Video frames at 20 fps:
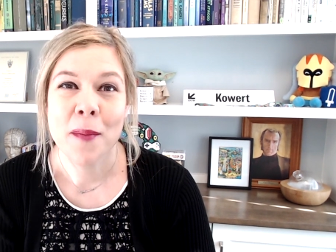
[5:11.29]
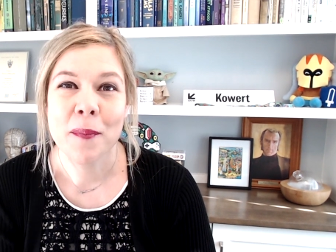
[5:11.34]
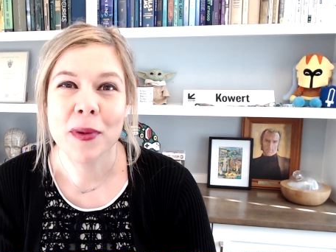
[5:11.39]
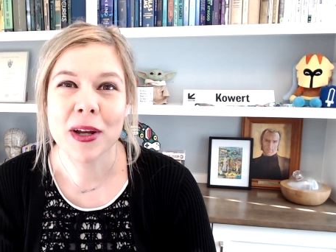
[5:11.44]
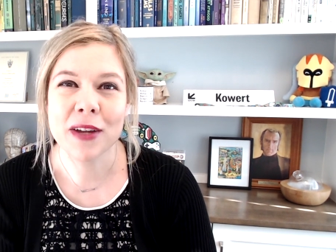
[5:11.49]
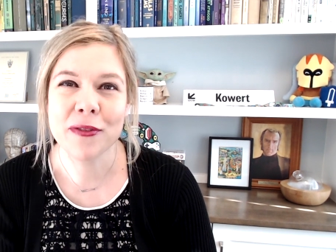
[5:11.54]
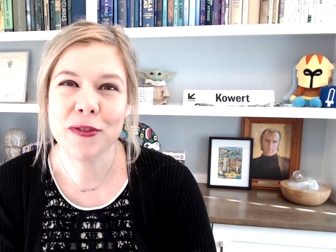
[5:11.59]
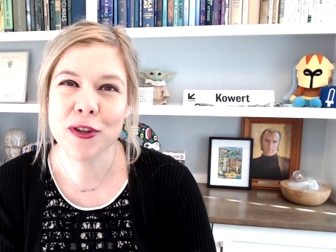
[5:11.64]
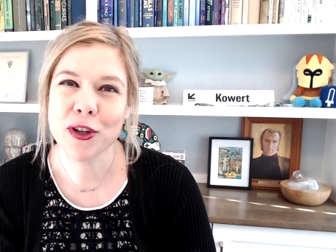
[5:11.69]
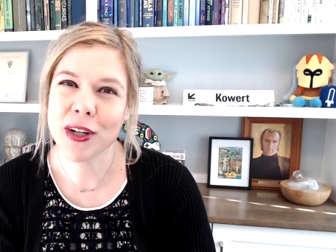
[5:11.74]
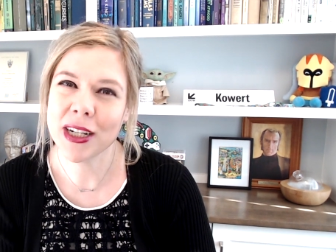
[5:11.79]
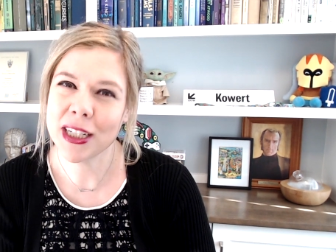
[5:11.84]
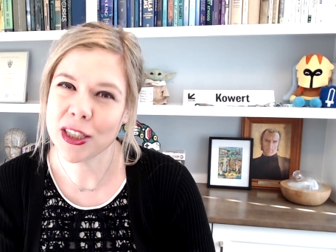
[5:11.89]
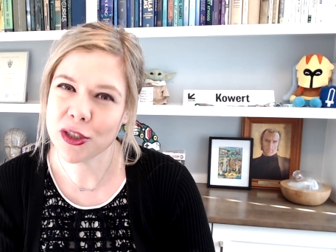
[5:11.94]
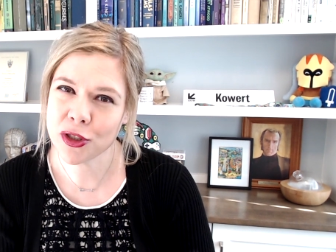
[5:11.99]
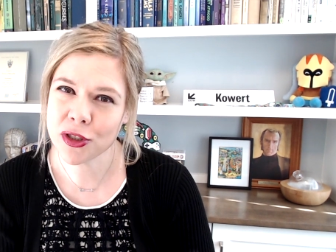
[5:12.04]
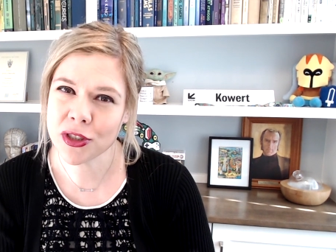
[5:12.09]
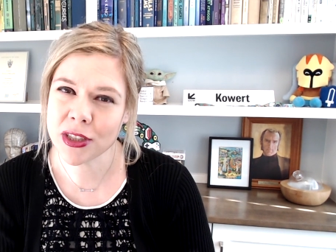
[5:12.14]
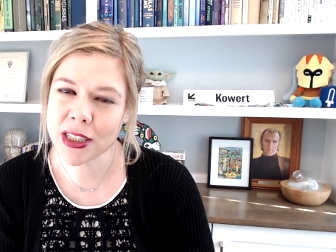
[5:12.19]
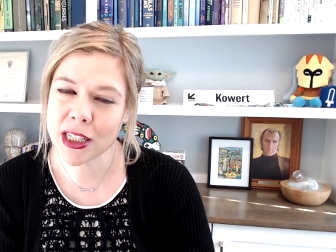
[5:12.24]
But if you're
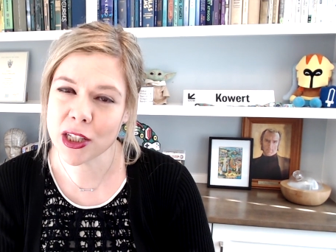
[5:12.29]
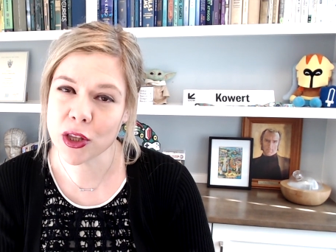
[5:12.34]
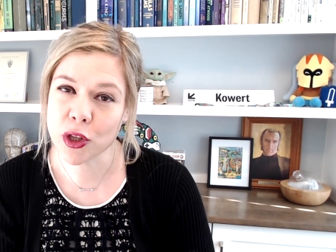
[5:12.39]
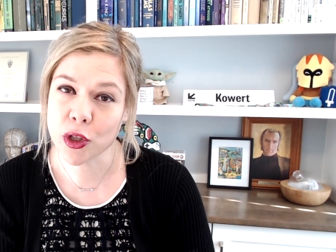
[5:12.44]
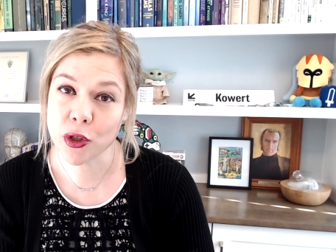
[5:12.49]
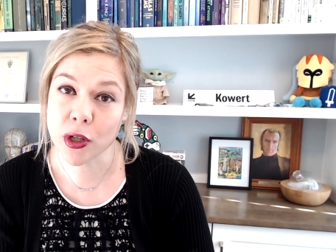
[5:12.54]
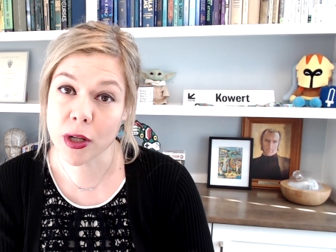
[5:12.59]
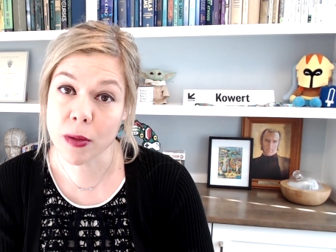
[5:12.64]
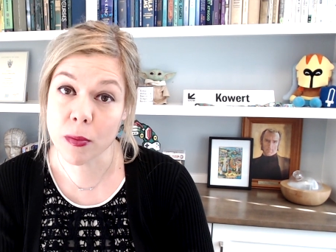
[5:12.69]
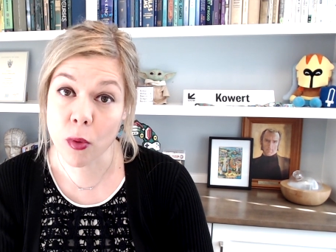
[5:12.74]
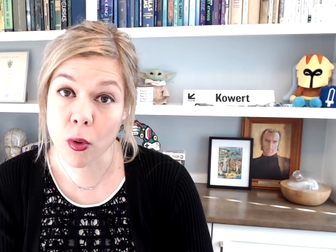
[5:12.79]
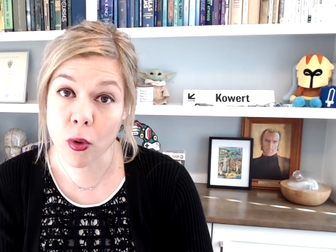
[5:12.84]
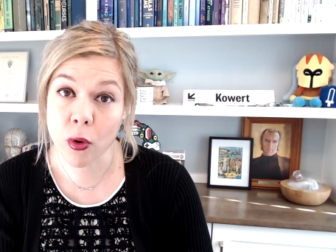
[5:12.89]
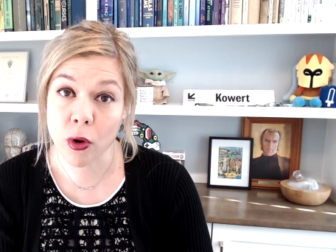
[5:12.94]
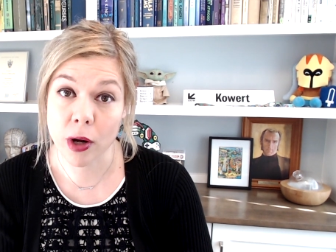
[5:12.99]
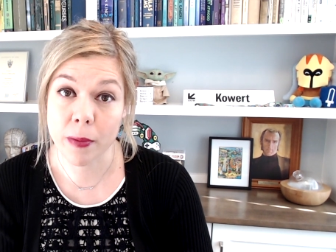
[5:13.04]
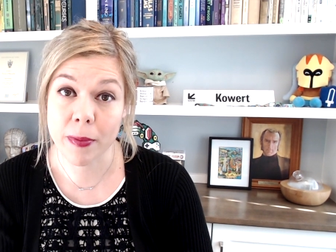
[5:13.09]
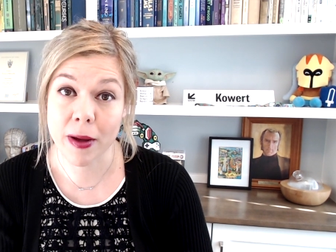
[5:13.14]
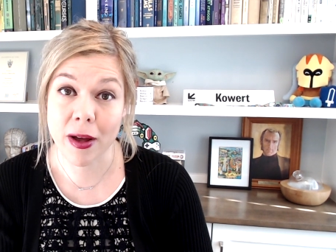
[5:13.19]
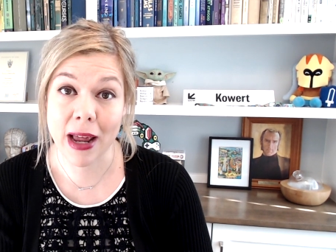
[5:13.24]
interested in learning
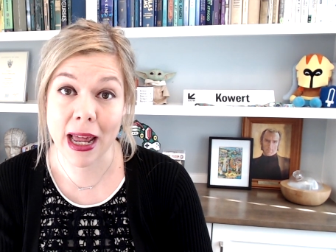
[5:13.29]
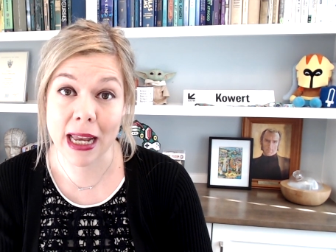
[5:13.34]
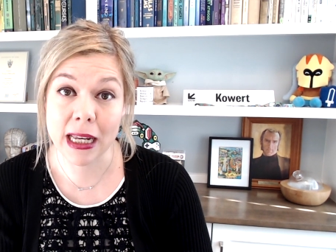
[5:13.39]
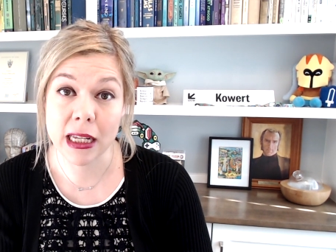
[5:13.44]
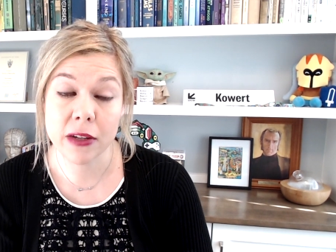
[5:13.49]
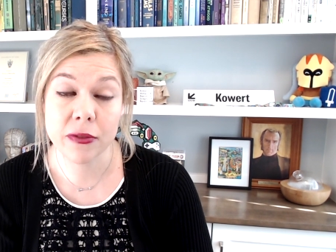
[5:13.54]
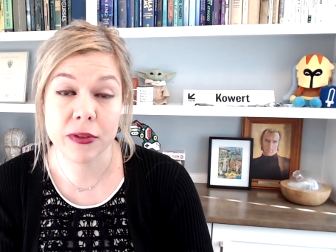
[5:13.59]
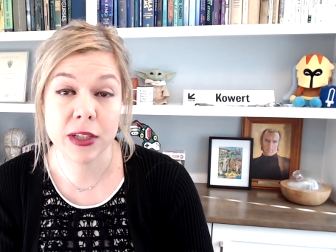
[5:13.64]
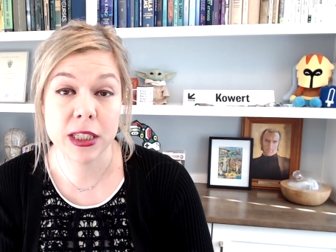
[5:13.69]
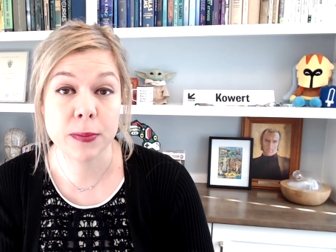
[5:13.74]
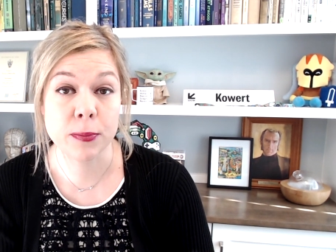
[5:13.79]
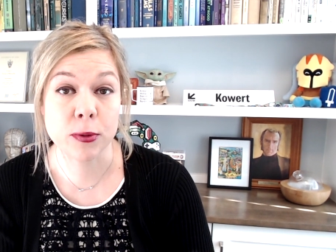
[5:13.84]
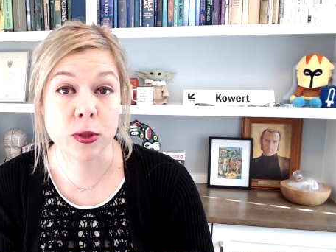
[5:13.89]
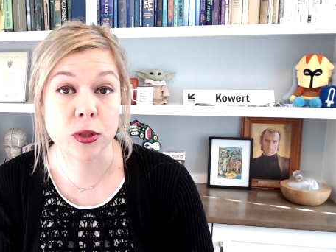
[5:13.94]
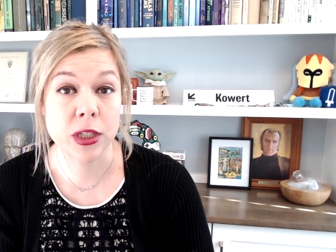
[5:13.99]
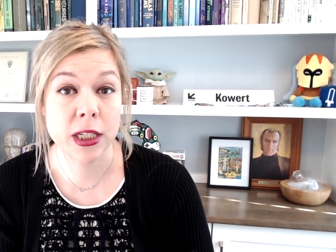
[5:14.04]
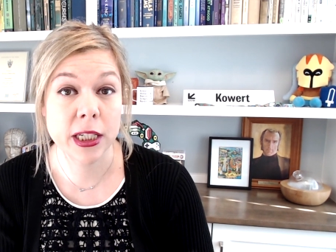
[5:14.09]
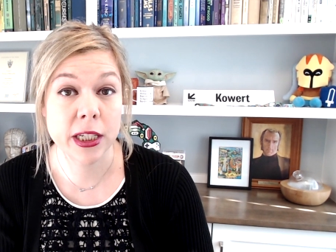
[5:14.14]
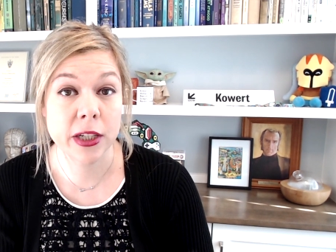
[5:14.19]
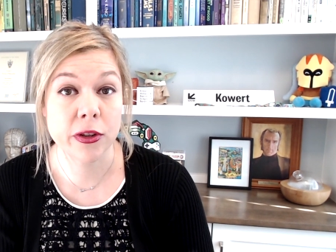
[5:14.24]
more about any of these
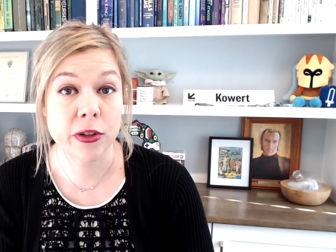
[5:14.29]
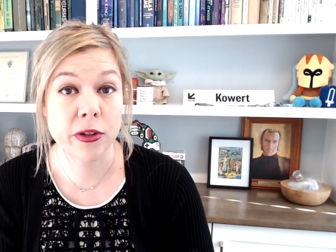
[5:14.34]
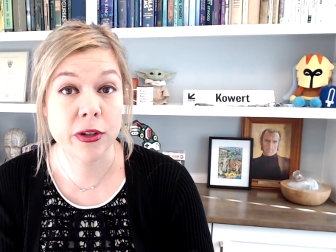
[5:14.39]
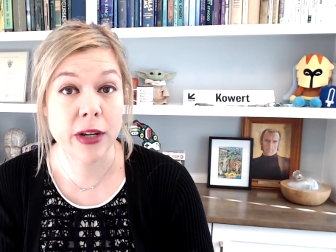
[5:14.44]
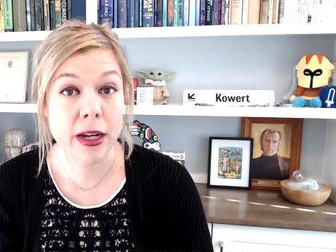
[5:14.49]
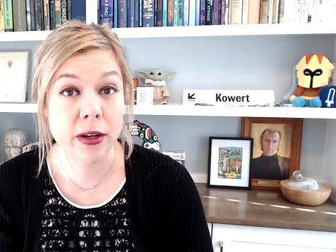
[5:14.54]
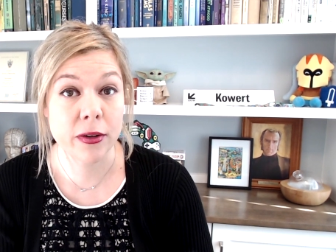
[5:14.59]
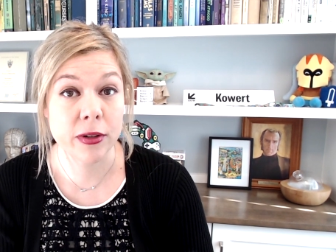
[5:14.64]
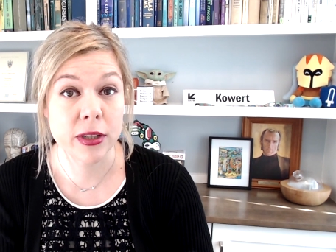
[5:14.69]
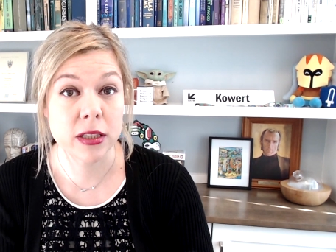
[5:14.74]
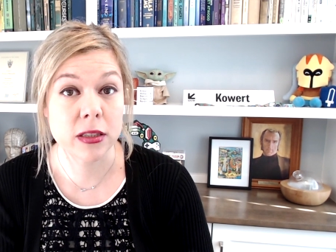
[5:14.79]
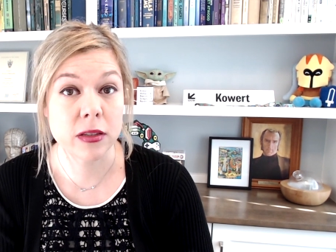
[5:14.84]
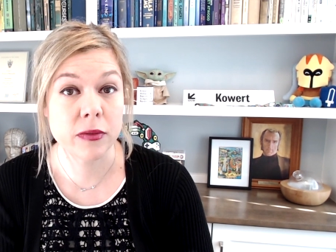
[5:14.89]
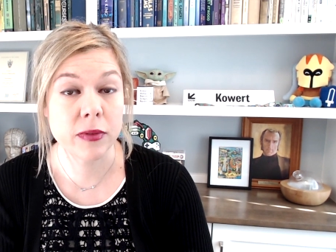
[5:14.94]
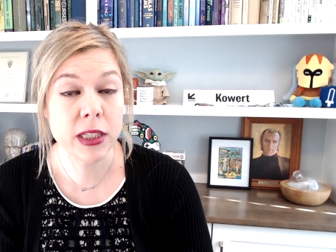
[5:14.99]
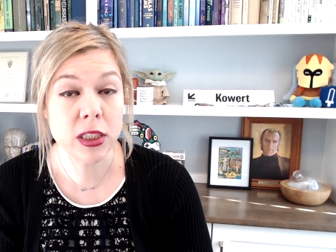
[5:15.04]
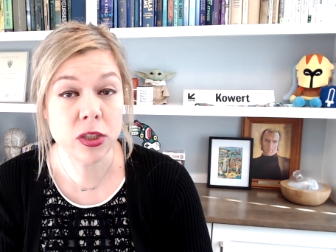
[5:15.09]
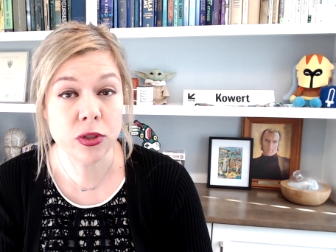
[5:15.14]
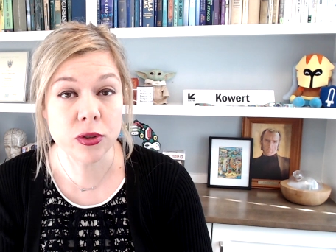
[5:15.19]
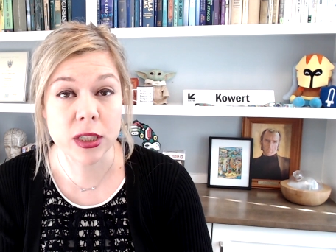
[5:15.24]
particular areas of
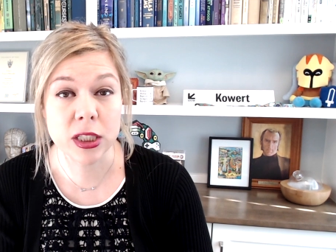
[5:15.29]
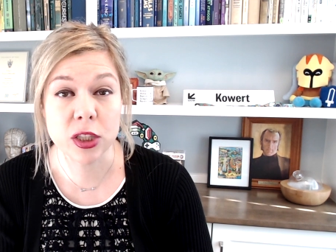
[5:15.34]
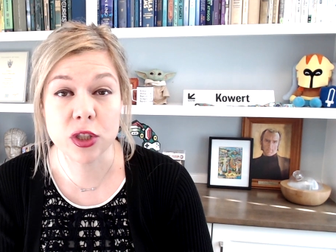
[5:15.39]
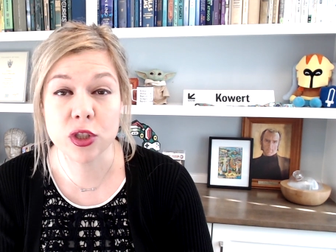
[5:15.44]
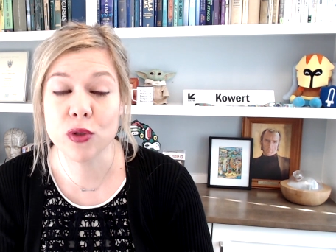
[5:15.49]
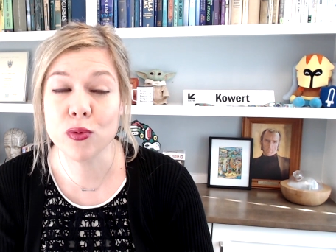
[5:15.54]
interest,